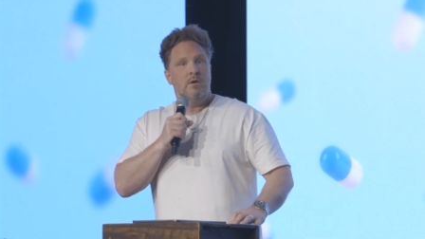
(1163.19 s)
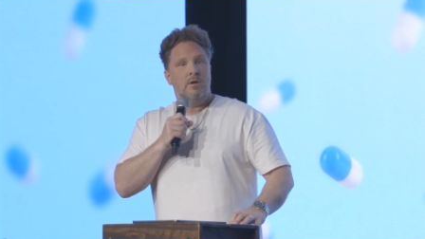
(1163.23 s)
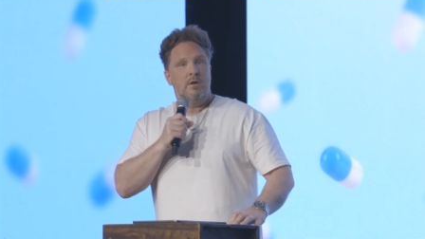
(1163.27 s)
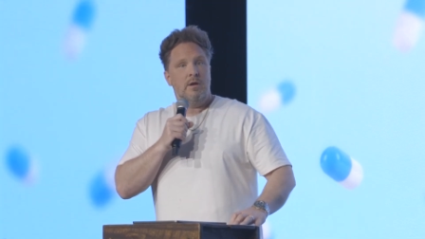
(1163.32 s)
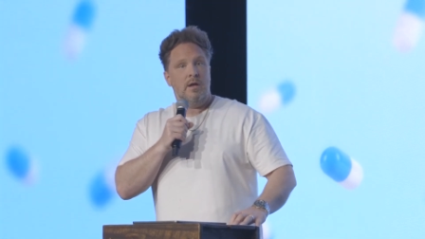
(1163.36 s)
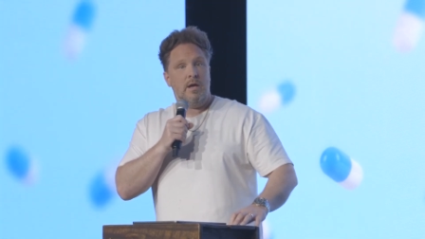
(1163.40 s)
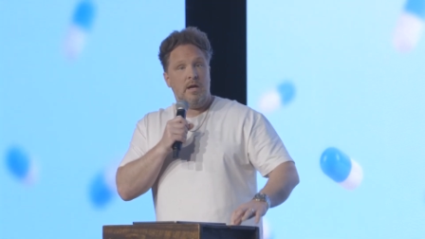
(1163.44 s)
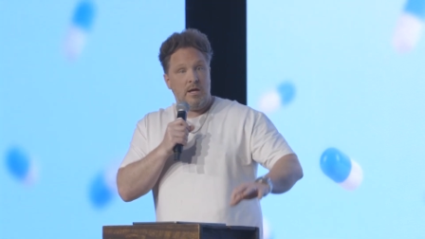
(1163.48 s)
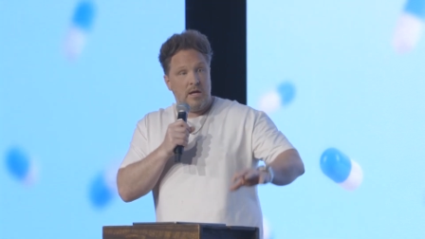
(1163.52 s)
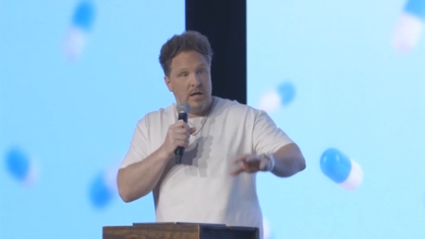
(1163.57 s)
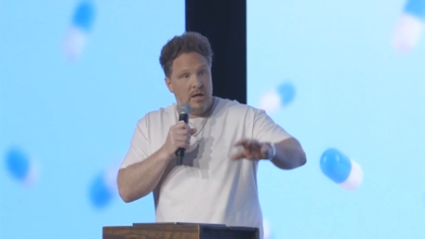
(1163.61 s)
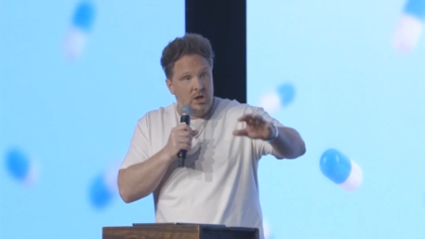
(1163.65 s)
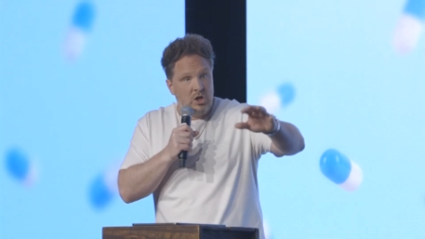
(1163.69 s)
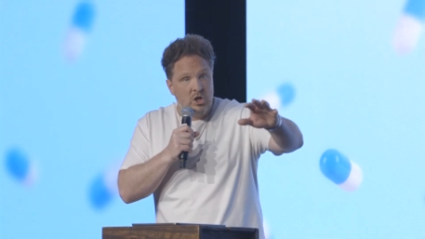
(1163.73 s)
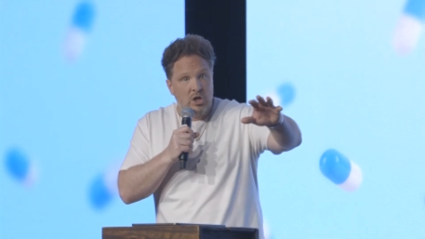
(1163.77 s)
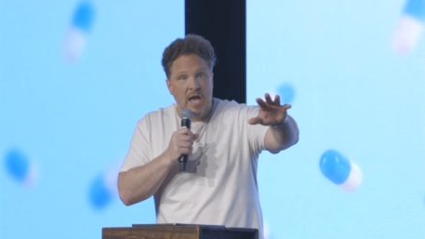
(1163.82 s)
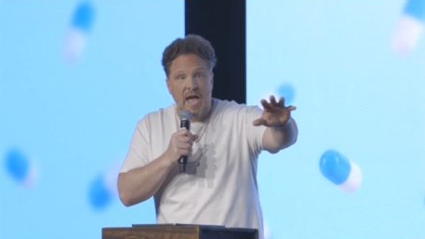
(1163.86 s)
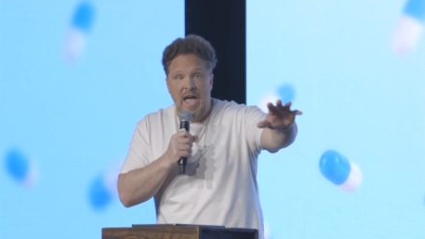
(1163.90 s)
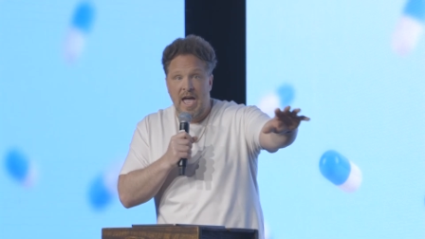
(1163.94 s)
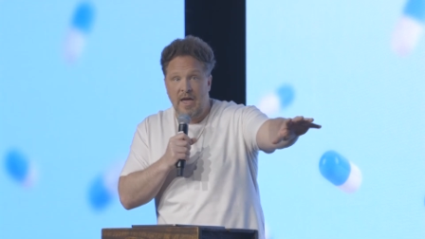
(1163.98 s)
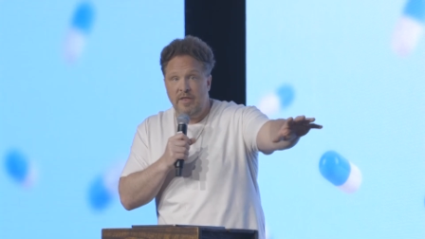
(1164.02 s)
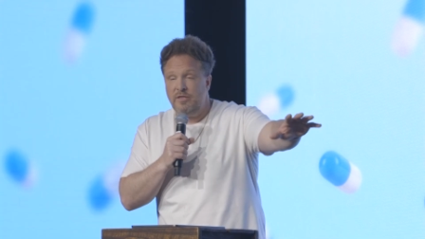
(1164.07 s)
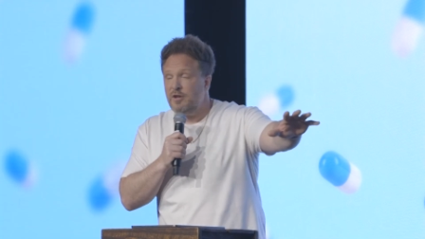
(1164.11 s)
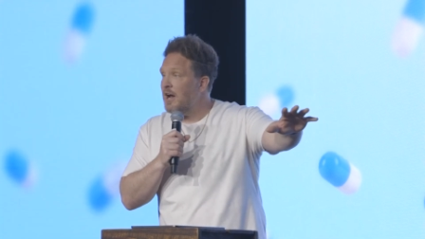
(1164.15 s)
It,
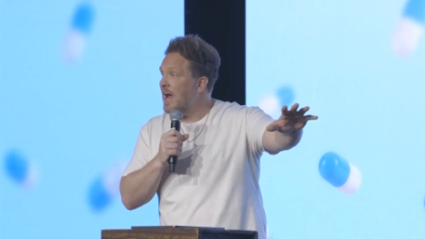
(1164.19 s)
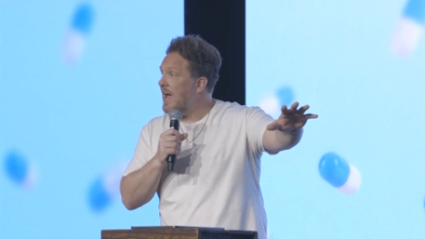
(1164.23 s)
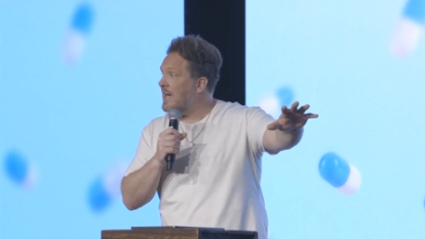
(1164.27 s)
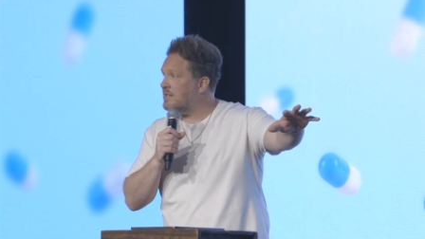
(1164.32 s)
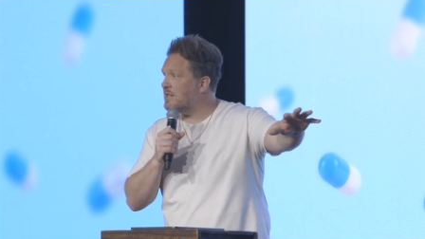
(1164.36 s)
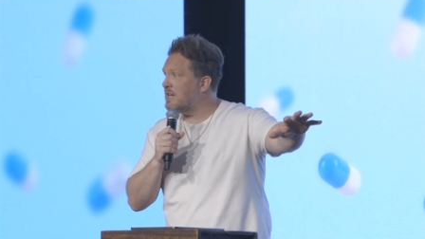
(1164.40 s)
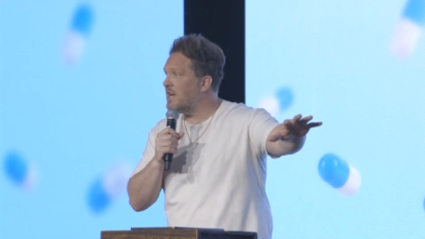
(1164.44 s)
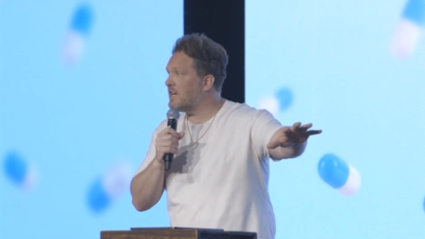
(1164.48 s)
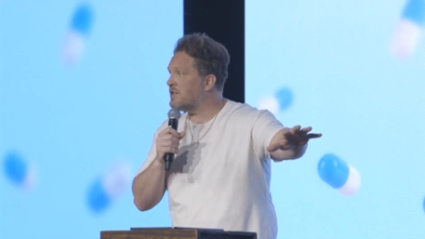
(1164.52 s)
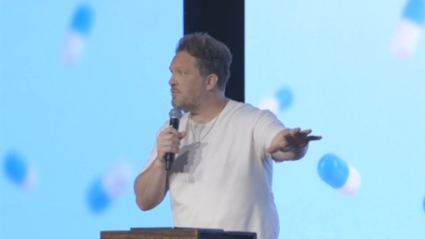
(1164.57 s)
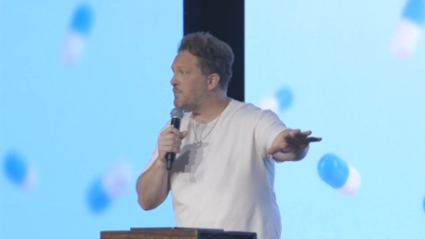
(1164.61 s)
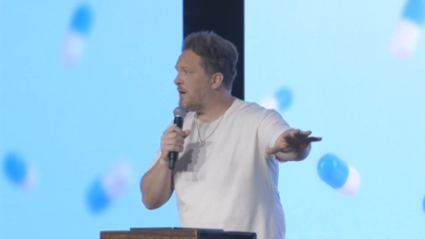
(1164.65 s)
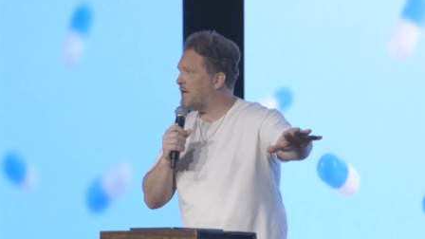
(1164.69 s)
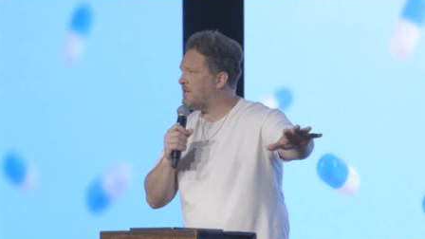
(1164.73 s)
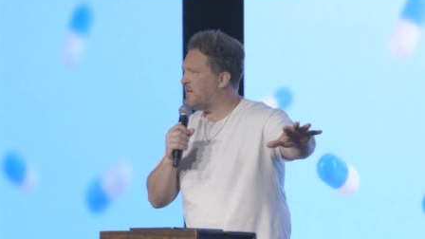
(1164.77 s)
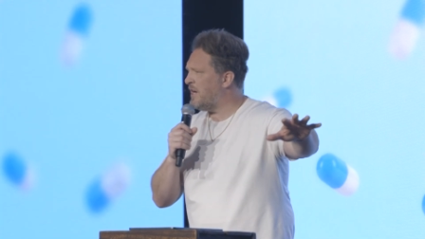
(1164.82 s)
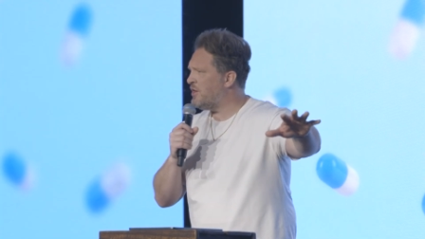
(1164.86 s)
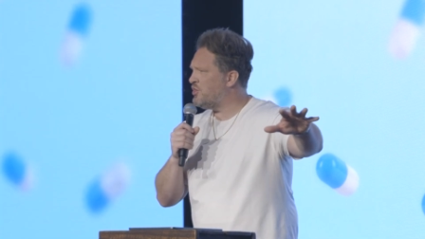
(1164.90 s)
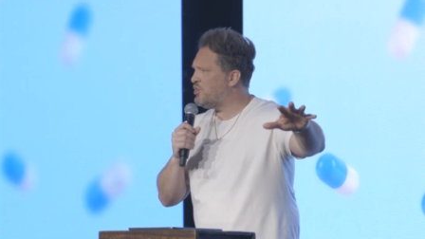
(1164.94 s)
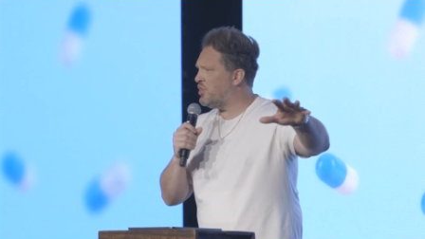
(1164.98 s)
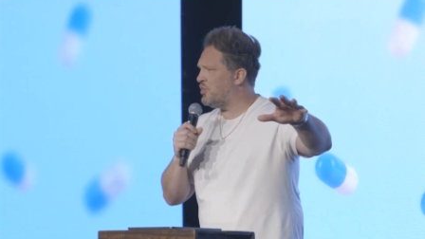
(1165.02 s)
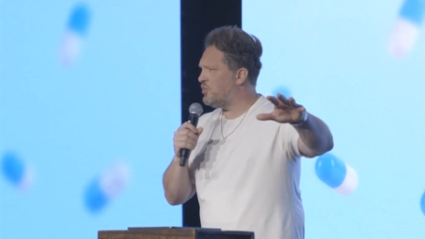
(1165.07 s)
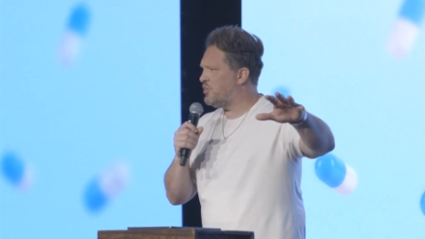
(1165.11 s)
Heather has an expectation.